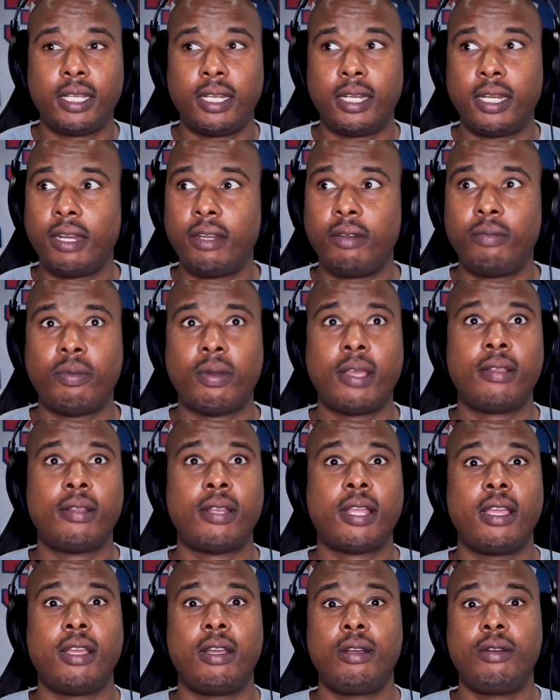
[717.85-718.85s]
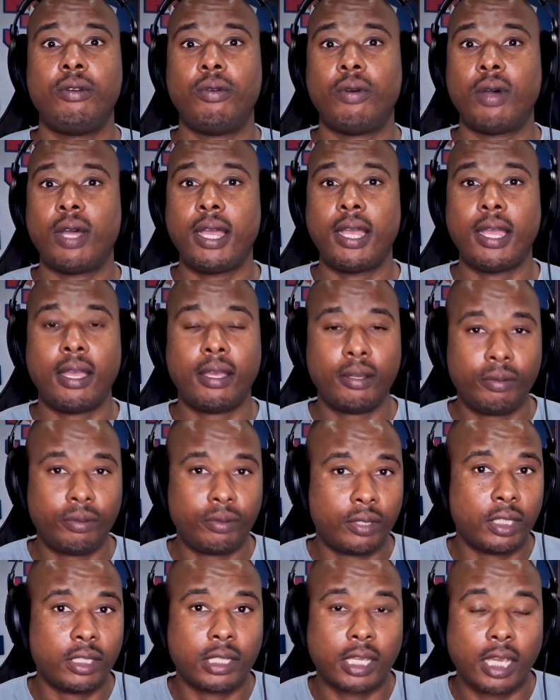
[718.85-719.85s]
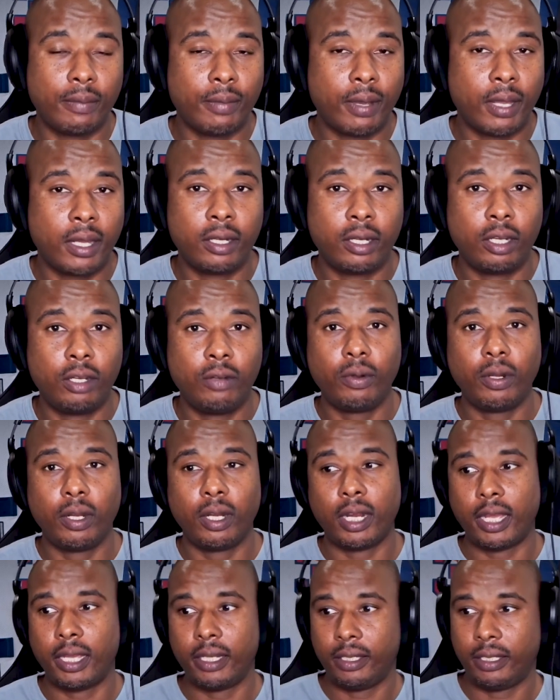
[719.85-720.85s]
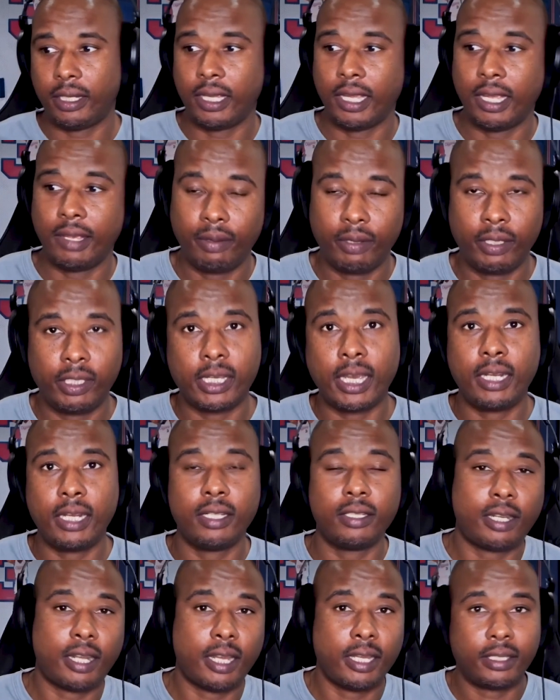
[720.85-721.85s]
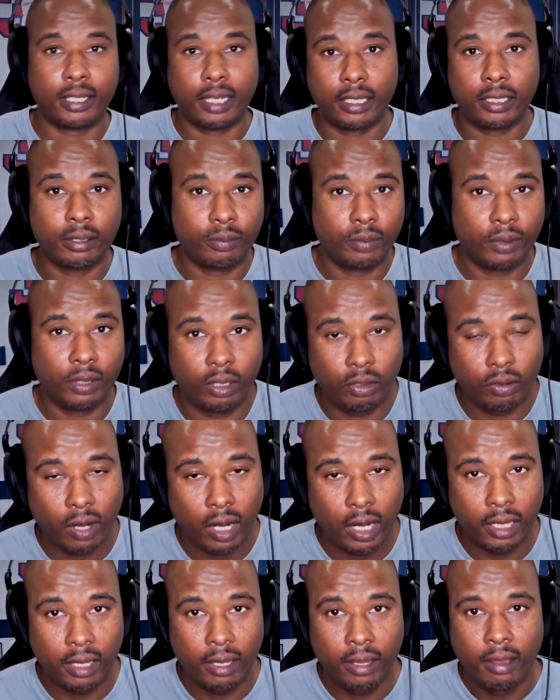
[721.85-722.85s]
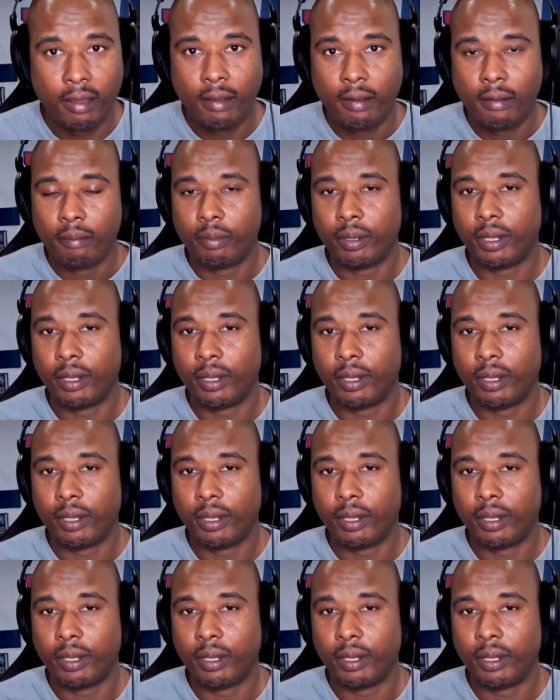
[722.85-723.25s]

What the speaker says: And everybody was like, "Oh wow, this came out of nowhere." Like Dame and Giannis, like that should be great. But